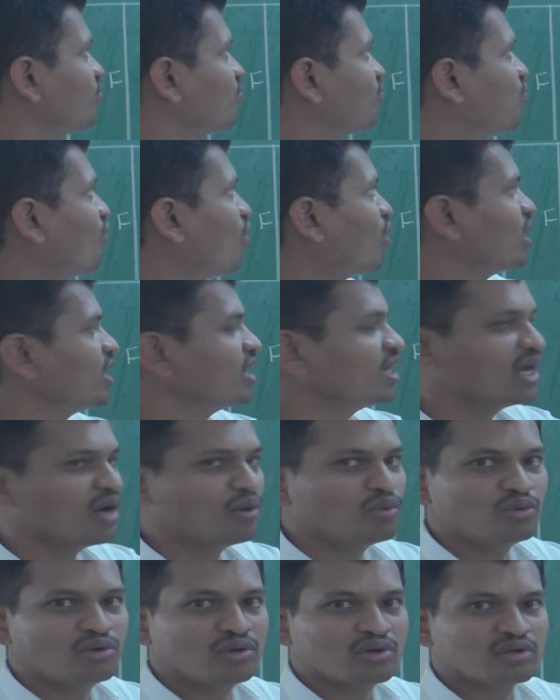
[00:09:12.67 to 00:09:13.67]
falling
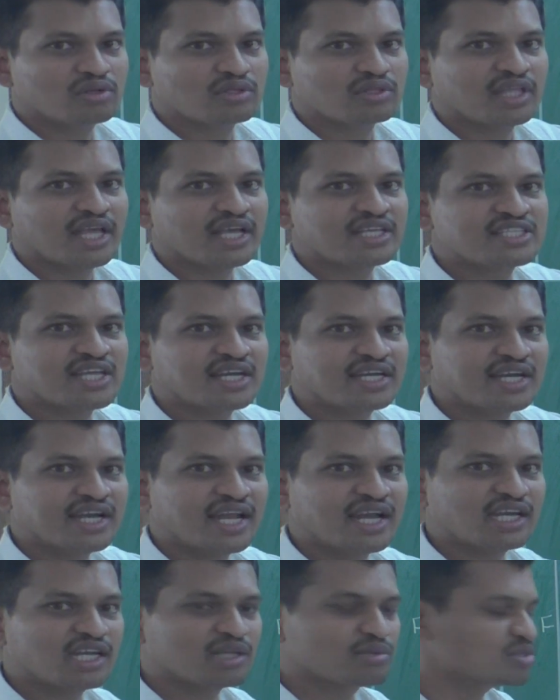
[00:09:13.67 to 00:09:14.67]
down the excited
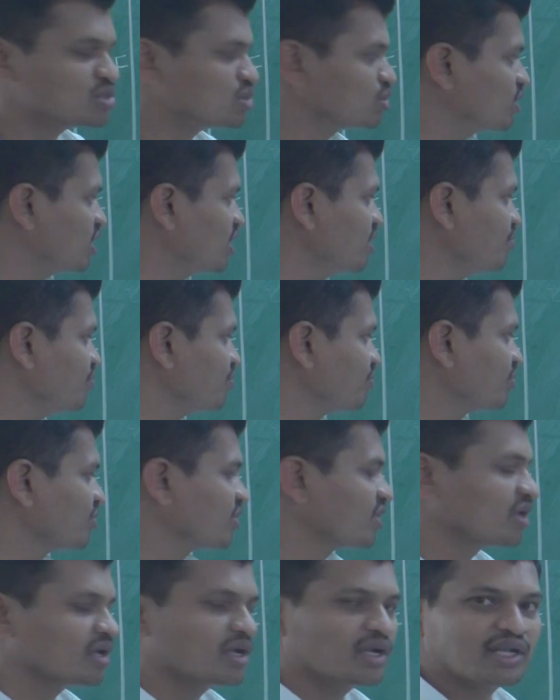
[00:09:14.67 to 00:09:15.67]
atoms to
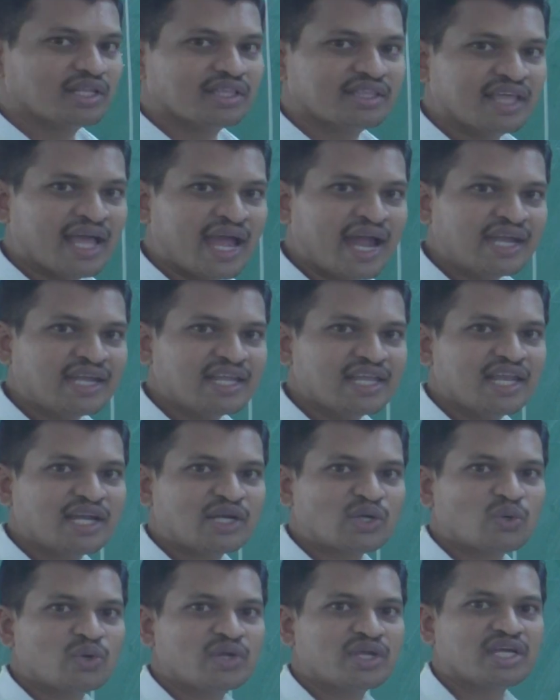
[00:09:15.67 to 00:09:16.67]
that
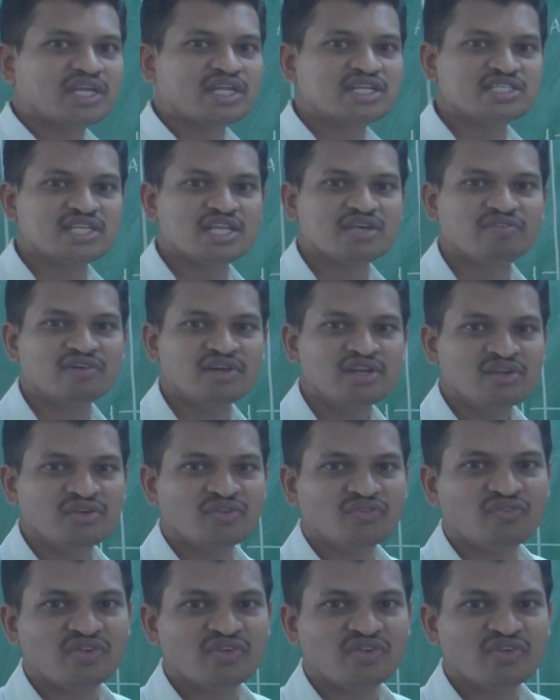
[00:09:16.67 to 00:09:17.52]
electronic energy level